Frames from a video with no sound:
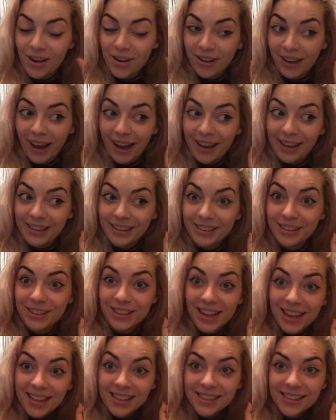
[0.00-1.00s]
Okay,
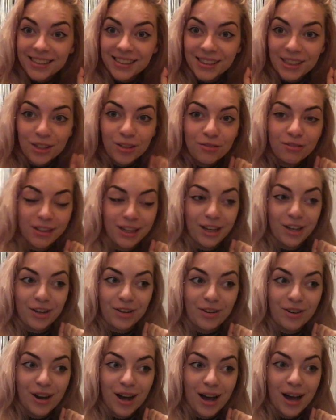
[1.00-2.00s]
today's a new
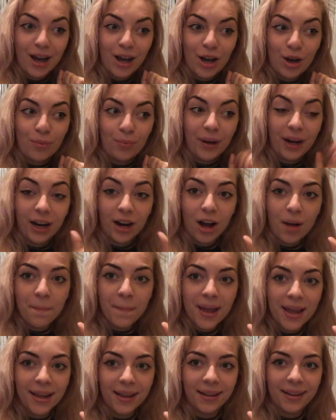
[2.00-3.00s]
video. I can't
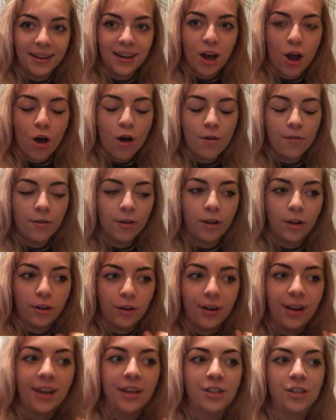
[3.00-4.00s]
make an awful
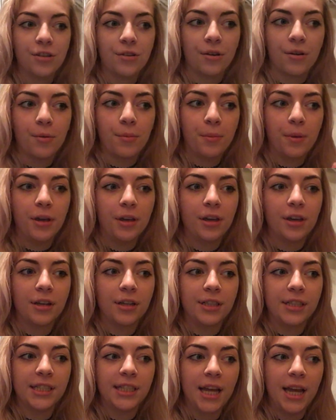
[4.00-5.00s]
long intro
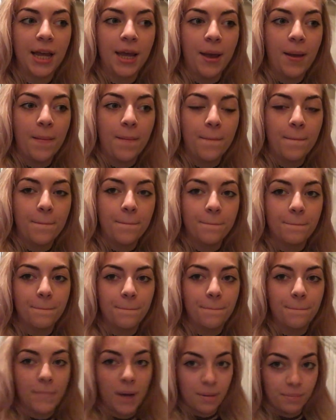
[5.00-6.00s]
because
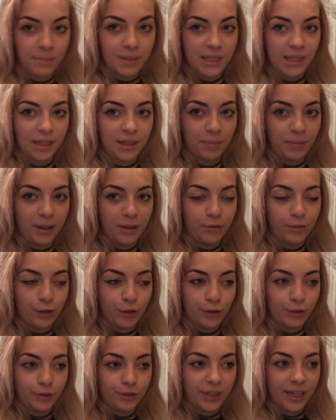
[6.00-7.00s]
Mum's gonna be
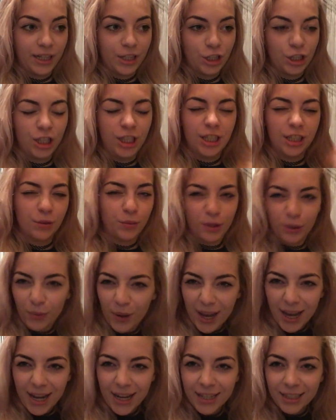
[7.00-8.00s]
involved and she doesn't wanna
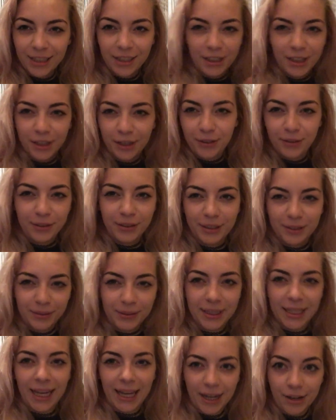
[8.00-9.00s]
wait and no, I don't
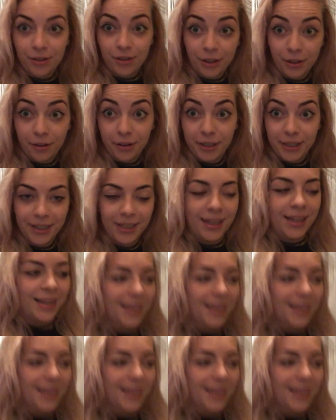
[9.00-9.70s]
wanna get her annoyed.